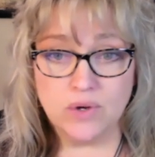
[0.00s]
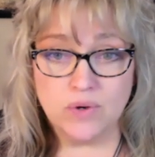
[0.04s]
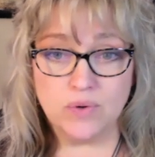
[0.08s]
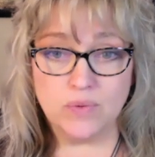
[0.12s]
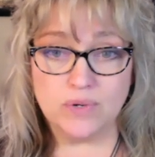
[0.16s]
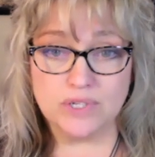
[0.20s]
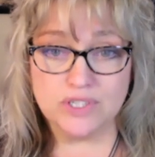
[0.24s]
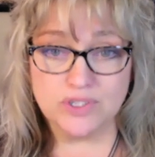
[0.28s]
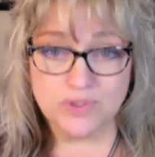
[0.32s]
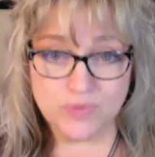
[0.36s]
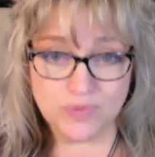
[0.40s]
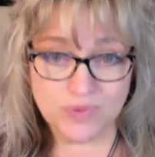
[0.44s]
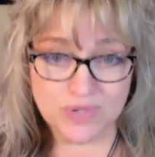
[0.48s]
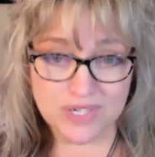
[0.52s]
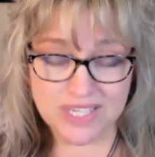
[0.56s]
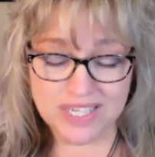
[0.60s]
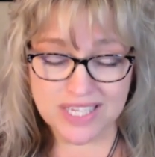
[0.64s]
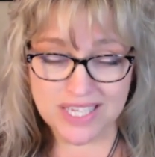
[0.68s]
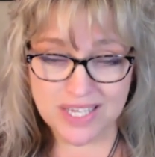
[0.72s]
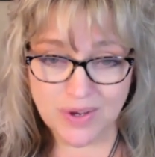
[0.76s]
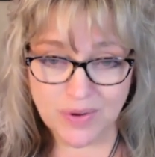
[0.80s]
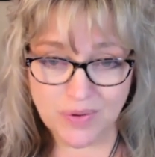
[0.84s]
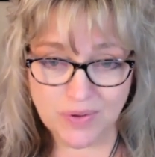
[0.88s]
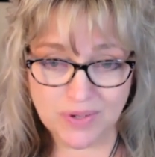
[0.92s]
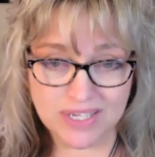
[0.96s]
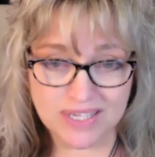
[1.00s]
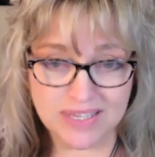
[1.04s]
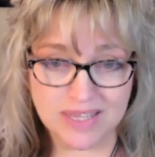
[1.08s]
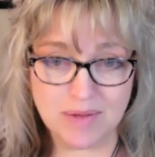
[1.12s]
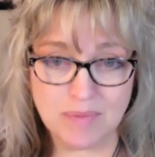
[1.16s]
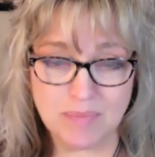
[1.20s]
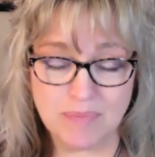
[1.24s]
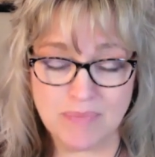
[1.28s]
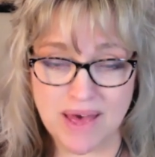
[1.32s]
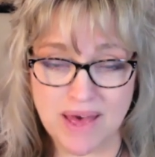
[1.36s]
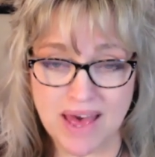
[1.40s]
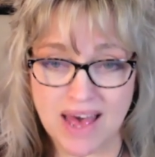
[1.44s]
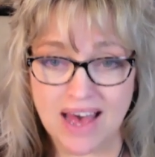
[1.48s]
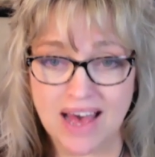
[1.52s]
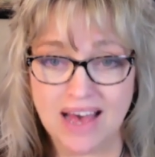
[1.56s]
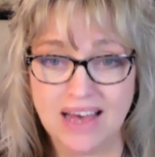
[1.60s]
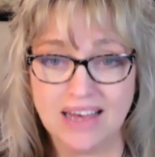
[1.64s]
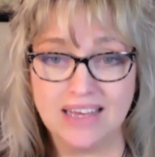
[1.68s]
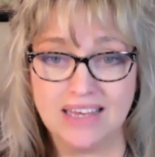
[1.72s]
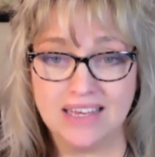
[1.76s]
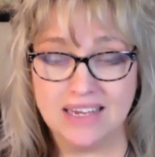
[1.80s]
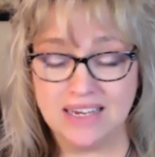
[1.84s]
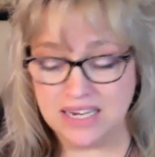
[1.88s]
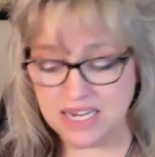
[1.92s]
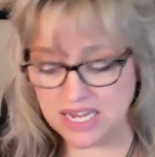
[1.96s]
what's really holding them
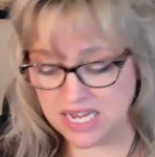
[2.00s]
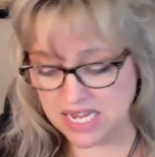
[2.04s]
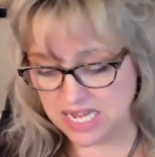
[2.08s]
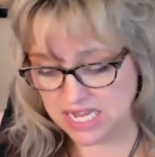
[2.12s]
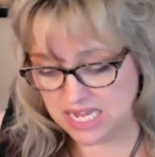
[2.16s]
back and